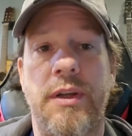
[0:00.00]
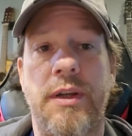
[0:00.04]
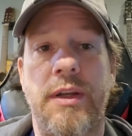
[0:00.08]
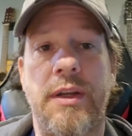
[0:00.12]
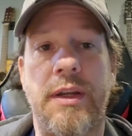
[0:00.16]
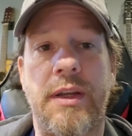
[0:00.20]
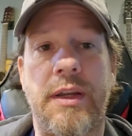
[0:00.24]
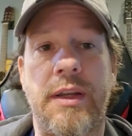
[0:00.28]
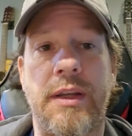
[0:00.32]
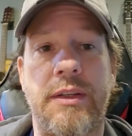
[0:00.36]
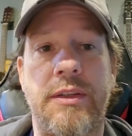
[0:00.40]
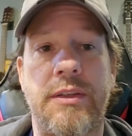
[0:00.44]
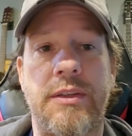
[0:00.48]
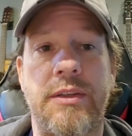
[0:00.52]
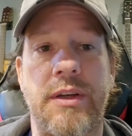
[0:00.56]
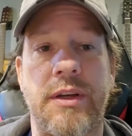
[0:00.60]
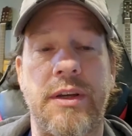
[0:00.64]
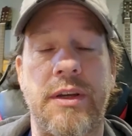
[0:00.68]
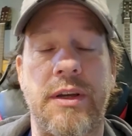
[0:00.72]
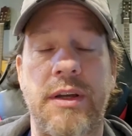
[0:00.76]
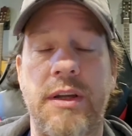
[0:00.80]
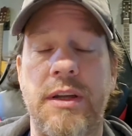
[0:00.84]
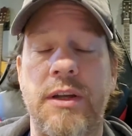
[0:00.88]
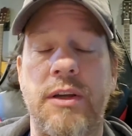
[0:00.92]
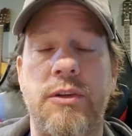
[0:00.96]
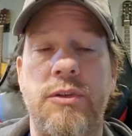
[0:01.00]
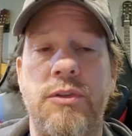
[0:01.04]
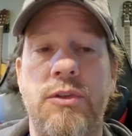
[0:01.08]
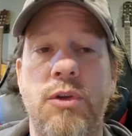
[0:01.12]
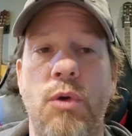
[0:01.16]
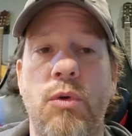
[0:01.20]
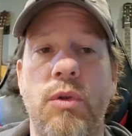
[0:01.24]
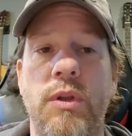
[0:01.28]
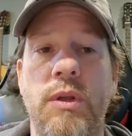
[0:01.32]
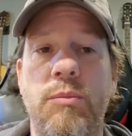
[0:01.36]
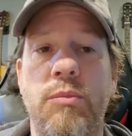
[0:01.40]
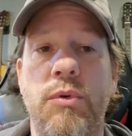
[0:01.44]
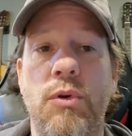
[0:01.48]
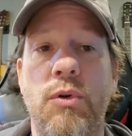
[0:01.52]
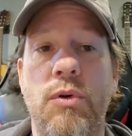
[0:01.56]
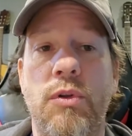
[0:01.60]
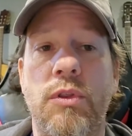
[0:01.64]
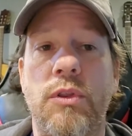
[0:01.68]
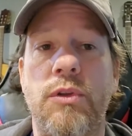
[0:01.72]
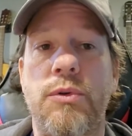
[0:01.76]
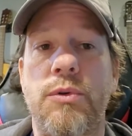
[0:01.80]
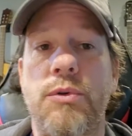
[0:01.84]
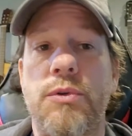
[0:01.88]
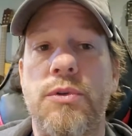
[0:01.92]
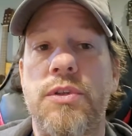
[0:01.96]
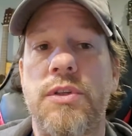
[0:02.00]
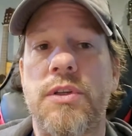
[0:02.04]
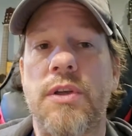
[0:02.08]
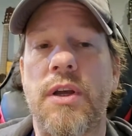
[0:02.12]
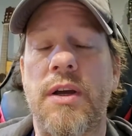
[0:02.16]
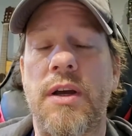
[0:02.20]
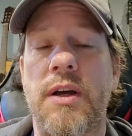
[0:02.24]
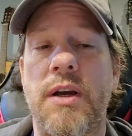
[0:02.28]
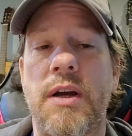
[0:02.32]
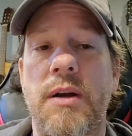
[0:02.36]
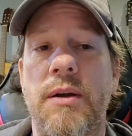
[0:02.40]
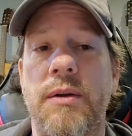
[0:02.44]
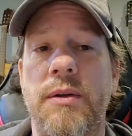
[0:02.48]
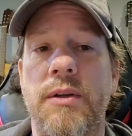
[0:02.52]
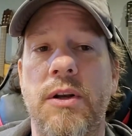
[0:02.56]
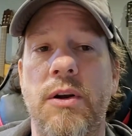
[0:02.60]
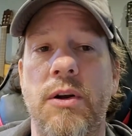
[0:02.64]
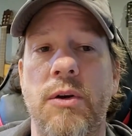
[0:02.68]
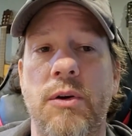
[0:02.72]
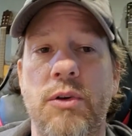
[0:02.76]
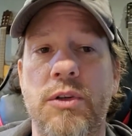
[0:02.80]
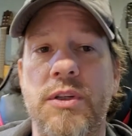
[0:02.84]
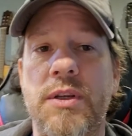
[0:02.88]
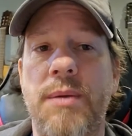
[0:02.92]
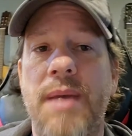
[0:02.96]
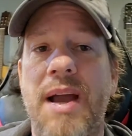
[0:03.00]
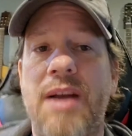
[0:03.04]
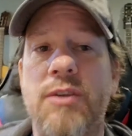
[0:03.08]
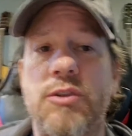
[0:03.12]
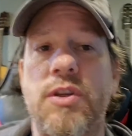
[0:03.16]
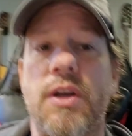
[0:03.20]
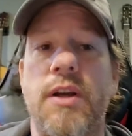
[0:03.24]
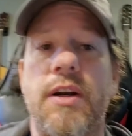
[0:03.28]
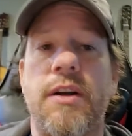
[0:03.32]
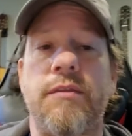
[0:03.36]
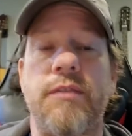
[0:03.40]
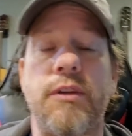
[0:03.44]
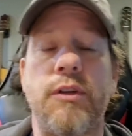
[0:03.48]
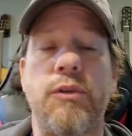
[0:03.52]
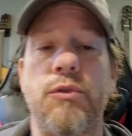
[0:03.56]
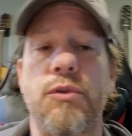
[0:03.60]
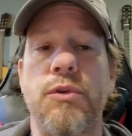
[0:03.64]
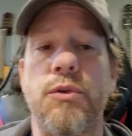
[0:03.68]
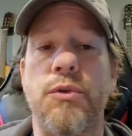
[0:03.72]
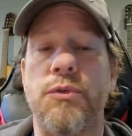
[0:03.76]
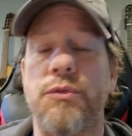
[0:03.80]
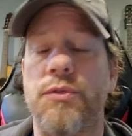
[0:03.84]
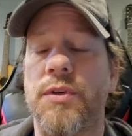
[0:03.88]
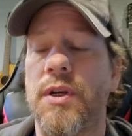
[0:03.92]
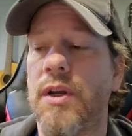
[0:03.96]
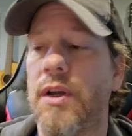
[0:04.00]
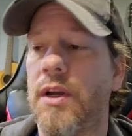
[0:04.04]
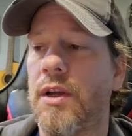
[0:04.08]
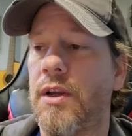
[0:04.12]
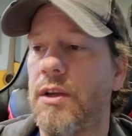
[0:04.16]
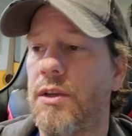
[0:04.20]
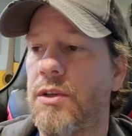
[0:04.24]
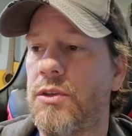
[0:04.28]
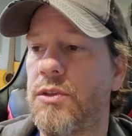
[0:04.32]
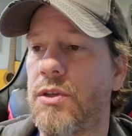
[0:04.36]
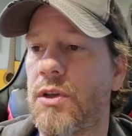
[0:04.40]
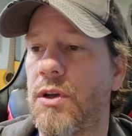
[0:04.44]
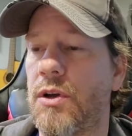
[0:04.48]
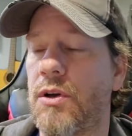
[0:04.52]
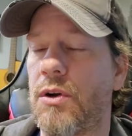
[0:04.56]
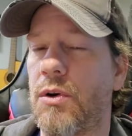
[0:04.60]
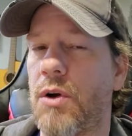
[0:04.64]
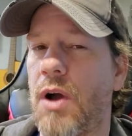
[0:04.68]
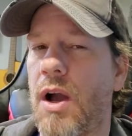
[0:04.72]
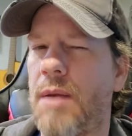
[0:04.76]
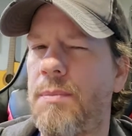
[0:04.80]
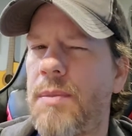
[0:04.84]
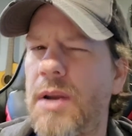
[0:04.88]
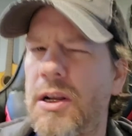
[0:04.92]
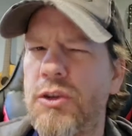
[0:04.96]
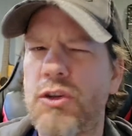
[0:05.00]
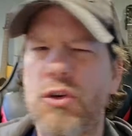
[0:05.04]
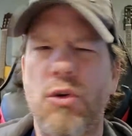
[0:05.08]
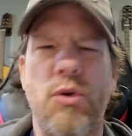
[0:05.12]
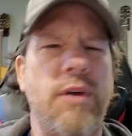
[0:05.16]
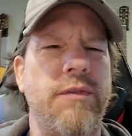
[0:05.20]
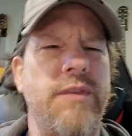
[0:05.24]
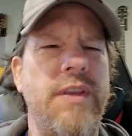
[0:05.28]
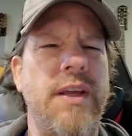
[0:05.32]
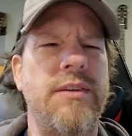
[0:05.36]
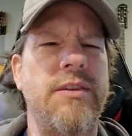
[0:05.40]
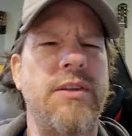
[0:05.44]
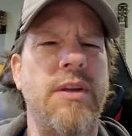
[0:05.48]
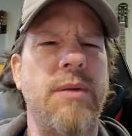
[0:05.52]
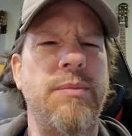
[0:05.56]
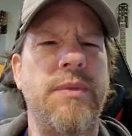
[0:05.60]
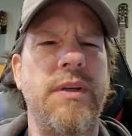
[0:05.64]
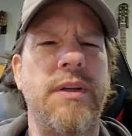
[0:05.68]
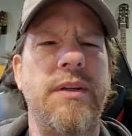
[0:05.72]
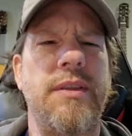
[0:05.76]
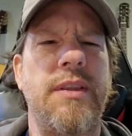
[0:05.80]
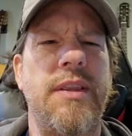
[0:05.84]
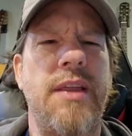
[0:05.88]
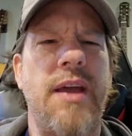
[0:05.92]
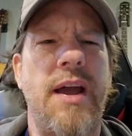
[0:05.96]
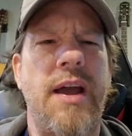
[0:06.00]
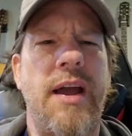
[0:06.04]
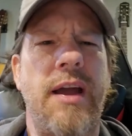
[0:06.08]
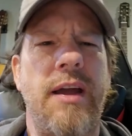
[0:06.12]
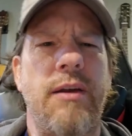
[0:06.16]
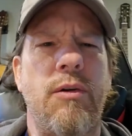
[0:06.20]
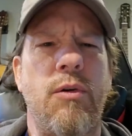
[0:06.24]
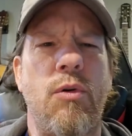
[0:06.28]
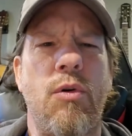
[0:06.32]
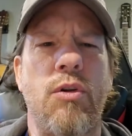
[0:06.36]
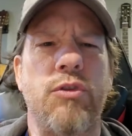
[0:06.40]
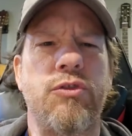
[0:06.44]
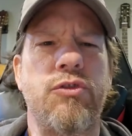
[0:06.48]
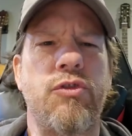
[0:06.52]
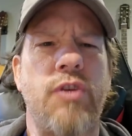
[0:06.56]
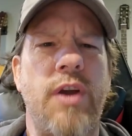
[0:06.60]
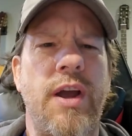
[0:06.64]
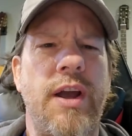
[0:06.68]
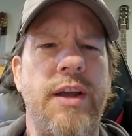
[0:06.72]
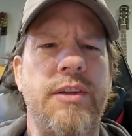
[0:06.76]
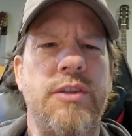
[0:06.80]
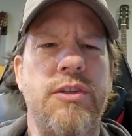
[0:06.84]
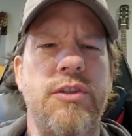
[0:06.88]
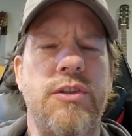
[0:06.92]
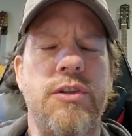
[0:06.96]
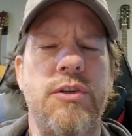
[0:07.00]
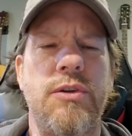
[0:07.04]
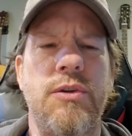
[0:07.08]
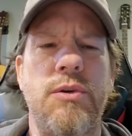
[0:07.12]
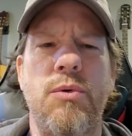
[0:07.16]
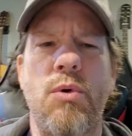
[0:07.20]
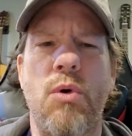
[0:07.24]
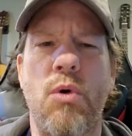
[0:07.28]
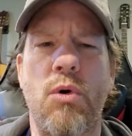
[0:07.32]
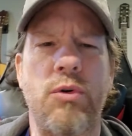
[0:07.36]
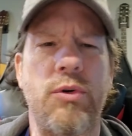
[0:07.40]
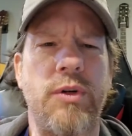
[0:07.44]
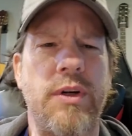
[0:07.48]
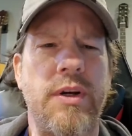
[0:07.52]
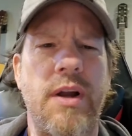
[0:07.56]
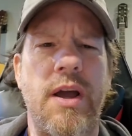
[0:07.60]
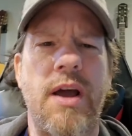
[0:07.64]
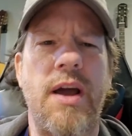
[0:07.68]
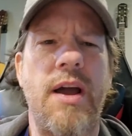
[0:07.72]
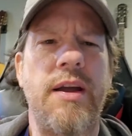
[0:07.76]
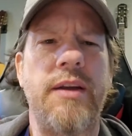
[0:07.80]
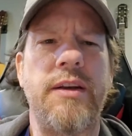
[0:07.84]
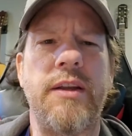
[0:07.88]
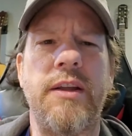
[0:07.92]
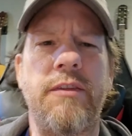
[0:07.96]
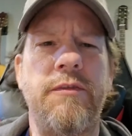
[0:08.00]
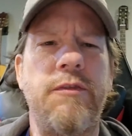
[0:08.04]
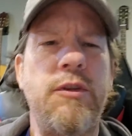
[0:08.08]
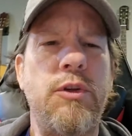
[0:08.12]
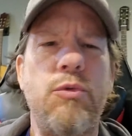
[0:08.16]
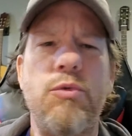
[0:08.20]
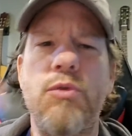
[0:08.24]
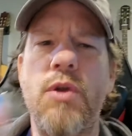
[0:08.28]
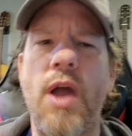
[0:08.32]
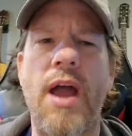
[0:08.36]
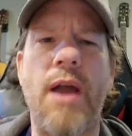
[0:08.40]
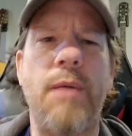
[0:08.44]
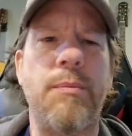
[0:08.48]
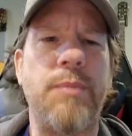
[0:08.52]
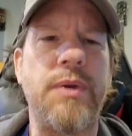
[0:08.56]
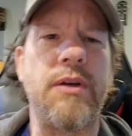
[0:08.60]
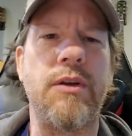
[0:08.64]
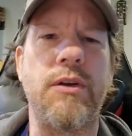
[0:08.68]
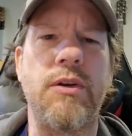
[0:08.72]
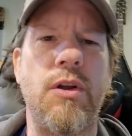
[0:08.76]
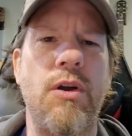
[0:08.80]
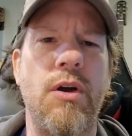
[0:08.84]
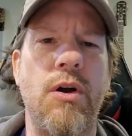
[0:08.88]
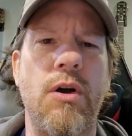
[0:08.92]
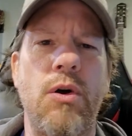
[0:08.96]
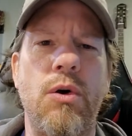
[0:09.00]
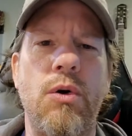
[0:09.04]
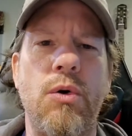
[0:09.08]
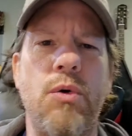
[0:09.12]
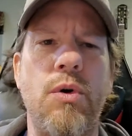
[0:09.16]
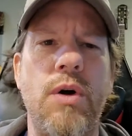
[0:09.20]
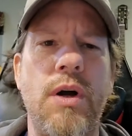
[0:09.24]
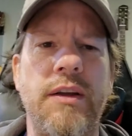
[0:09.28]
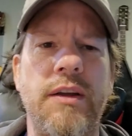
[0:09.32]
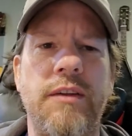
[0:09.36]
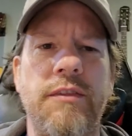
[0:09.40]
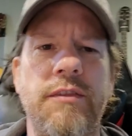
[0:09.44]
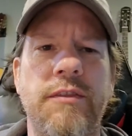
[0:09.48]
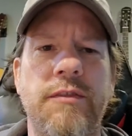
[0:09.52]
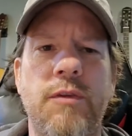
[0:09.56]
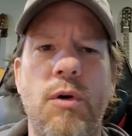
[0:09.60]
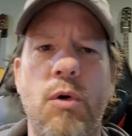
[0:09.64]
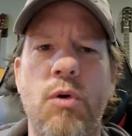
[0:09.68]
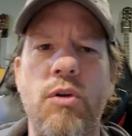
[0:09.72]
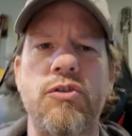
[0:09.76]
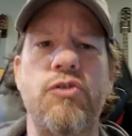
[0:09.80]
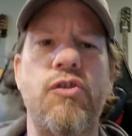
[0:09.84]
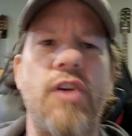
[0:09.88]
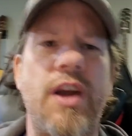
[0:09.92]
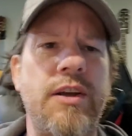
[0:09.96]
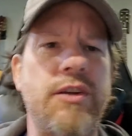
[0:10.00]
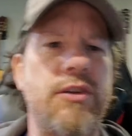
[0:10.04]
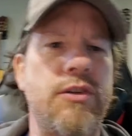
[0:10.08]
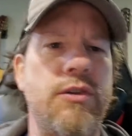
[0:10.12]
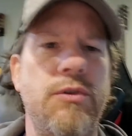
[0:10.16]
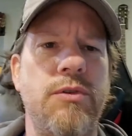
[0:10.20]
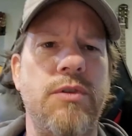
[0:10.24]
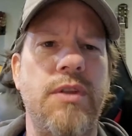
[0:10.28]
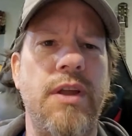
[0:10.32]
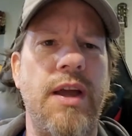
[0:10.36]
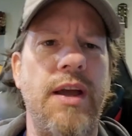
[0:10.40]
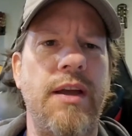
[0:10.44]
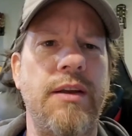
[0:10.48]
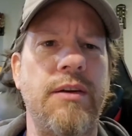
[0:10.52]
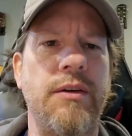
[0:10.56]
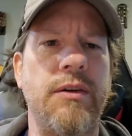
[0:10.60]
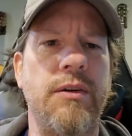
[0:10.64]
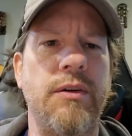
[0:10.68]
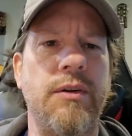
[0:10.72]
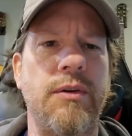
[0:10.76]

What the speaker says: it totally broke loose, you know, because I'm outside of the groove. So I'm not sure if that's something that all tracks do or not. If you happen to know if all tracks do that,